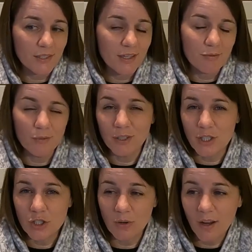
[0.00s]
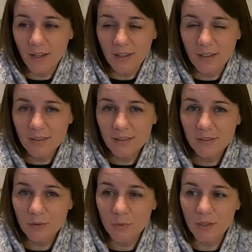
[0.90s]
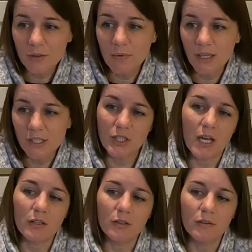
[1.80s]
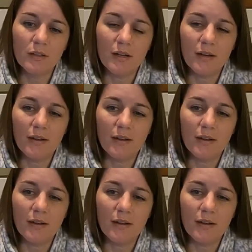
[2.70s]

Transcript: And I'm really trying with my channel.